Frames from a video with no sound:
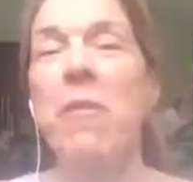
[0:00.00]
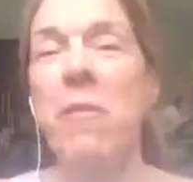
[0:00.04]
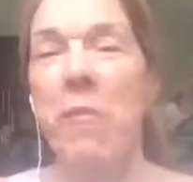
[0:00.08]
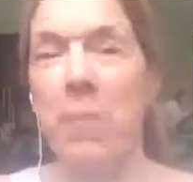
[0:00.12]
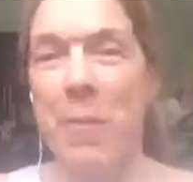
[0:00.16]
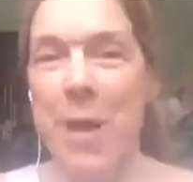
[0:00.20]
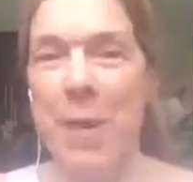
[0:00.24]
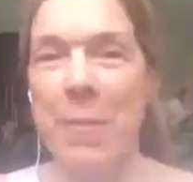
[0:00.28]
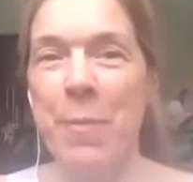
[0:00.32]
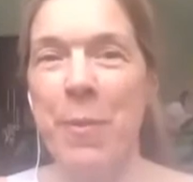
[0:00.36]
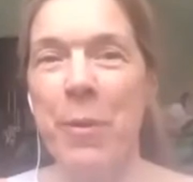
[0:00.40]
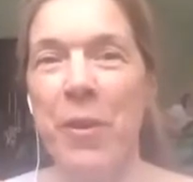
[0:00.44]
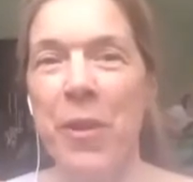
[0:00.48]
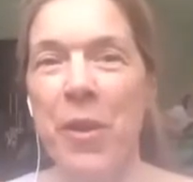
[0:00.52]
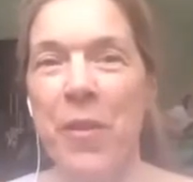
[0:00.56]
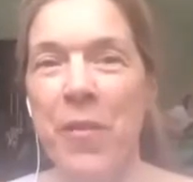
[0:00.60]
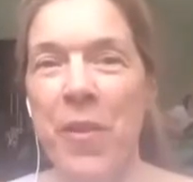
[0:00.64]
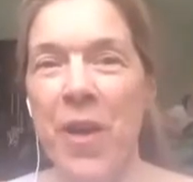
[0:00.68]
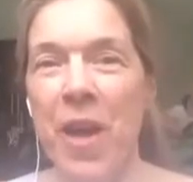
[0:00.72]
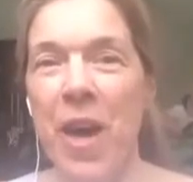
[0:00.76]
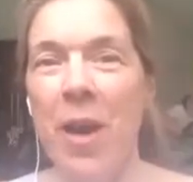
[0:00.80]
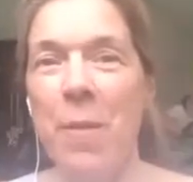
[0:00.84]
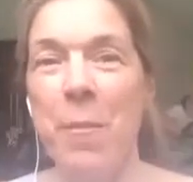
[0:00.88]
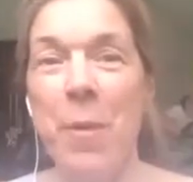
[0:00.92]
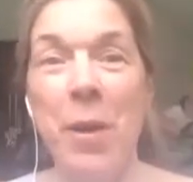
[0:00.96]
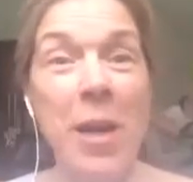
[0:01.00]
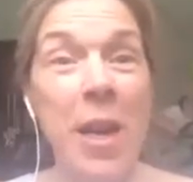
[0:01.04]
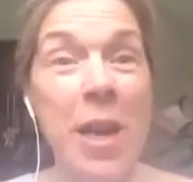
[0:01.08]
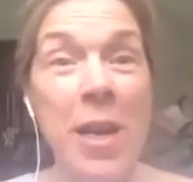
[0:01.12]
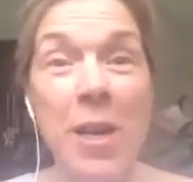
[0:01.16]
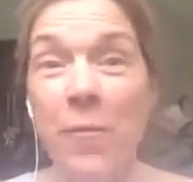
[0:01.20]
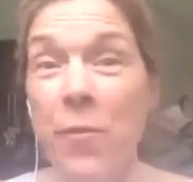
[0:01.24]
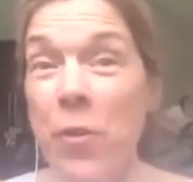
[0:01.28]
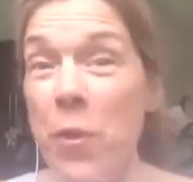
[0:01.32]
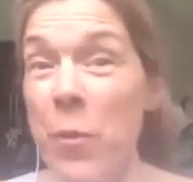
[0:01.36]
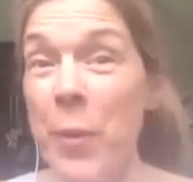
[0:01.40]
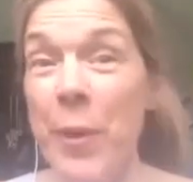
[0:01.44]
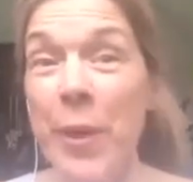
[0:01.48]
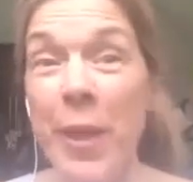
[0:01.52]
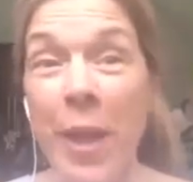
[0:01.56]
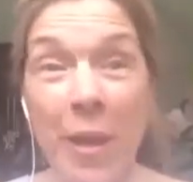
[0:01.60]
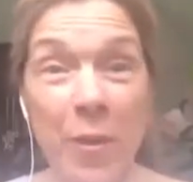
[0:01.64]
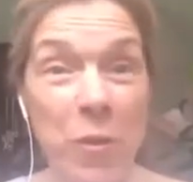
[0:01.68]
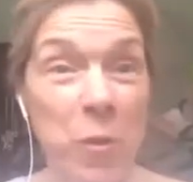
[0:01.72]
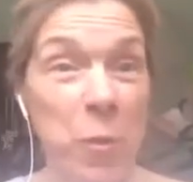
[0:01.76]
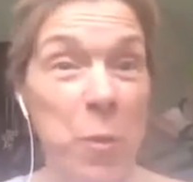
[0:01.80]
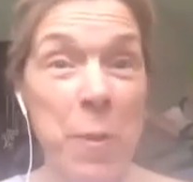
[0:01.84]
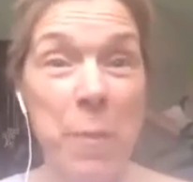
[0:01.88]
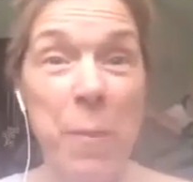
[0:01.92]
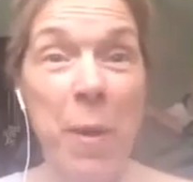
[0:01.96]
people that have come, and if you would like
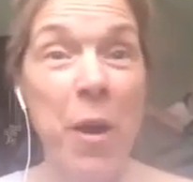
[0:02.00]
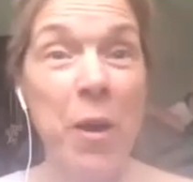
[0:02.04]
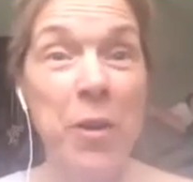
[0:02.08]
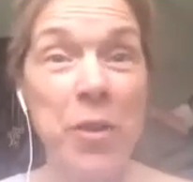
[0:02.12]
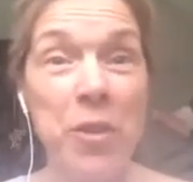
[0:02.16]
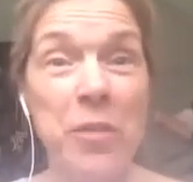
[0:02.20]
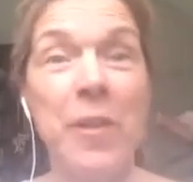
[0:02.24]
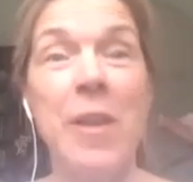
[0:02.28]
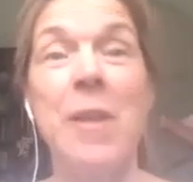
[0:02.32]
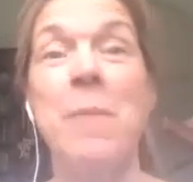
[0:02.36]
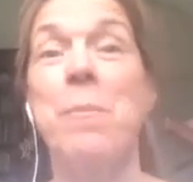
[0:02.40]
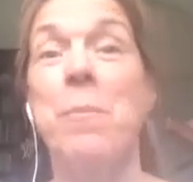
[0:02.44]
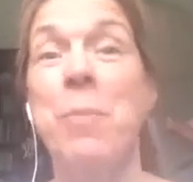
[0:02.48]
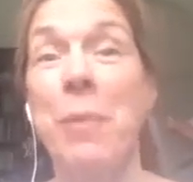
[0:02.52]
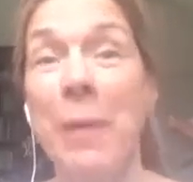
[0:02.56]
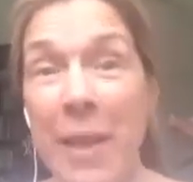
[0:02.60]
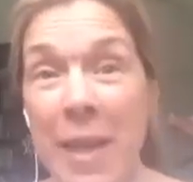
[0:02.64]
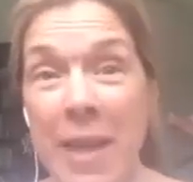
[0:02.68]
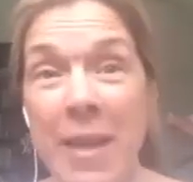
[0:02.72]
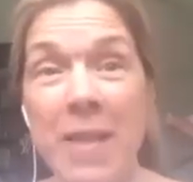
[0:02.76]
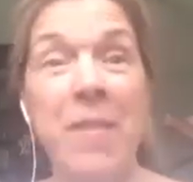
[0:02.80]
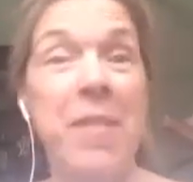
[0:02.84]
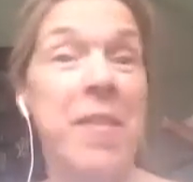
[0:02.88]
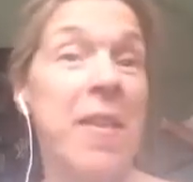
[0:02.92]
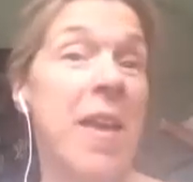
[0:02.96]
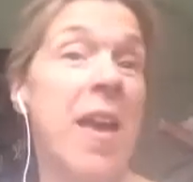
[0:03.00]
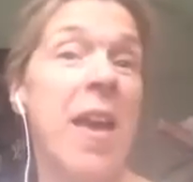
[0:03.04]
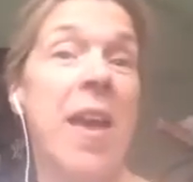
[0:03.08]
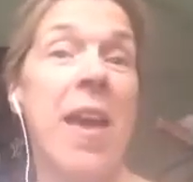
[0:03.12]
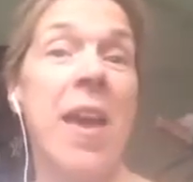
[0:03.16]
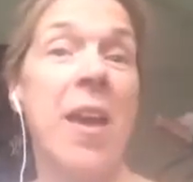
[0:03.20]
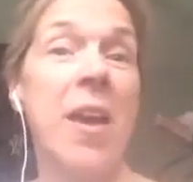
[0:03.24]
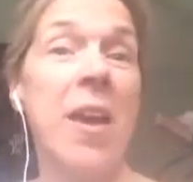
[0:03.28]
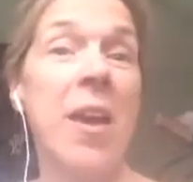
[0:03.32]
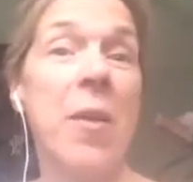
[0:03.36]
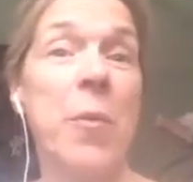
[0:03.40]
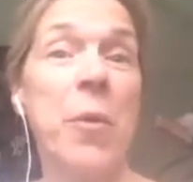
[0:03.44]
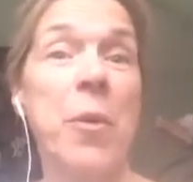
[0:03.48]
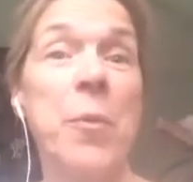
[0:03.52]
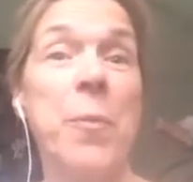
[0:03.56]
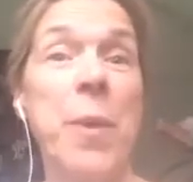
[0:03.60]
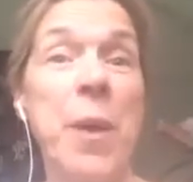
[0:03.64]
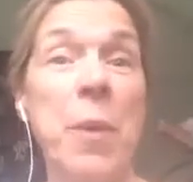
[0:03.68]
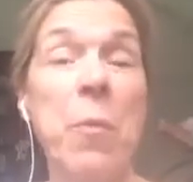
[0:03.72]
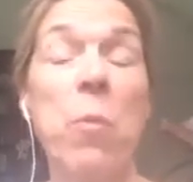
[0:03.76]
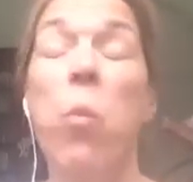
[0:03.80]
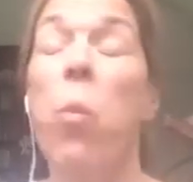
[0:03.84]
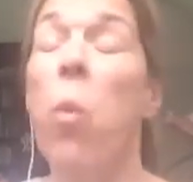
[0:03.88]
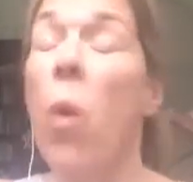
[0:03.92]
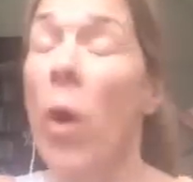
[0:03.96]
to be part of it, please say. It would
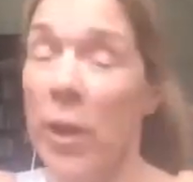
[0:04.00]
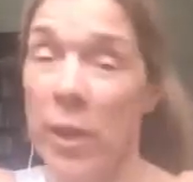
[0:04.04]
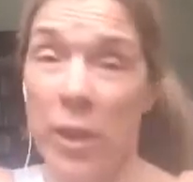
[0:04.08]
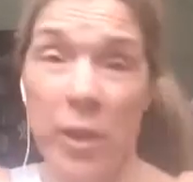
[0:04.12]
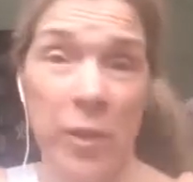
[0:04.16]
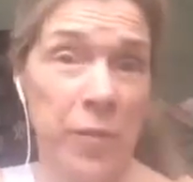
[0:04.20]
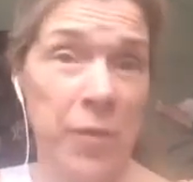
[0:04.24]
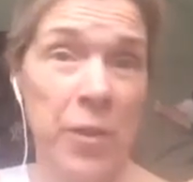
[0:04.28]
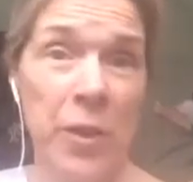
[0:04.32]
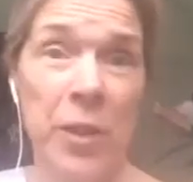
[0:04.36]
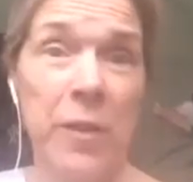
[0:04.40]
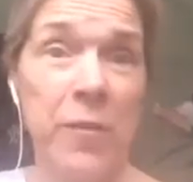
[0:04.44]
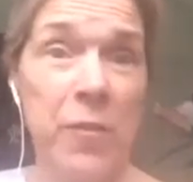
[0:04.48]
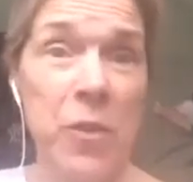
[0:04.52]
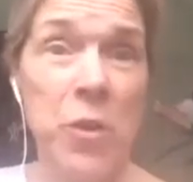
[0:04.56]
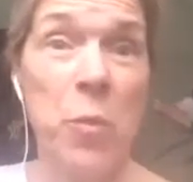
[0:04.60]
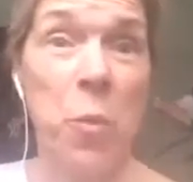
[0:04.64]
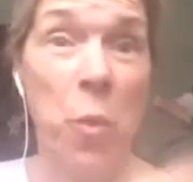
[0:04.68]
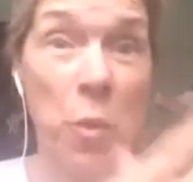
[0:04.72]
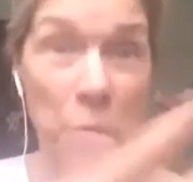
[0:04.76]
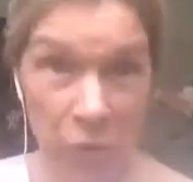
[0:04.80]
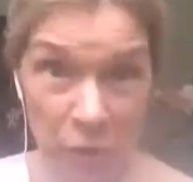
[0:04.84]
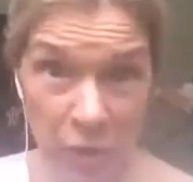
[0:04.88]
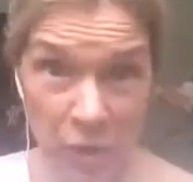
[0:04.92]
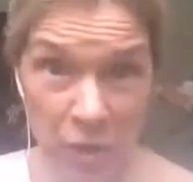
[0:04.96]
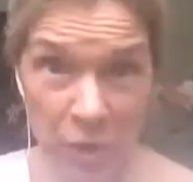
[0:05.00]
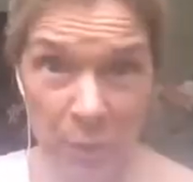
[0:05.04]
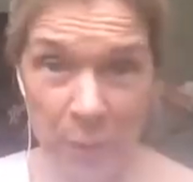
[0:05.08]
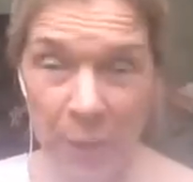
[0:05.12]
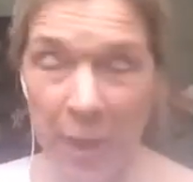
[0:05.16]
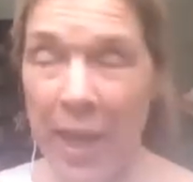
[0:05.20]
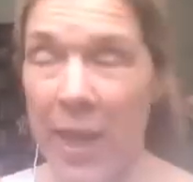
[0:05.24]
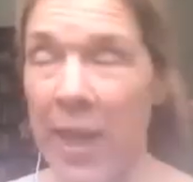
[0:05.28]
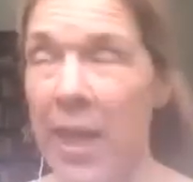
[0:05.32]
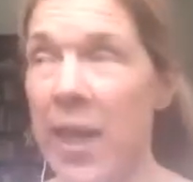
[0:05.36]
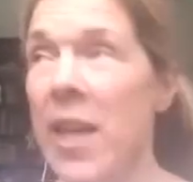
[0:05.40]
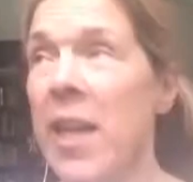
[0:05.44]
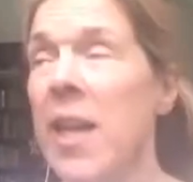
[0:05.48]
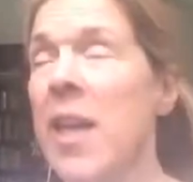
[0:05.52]
be wonderful if you wanted to be.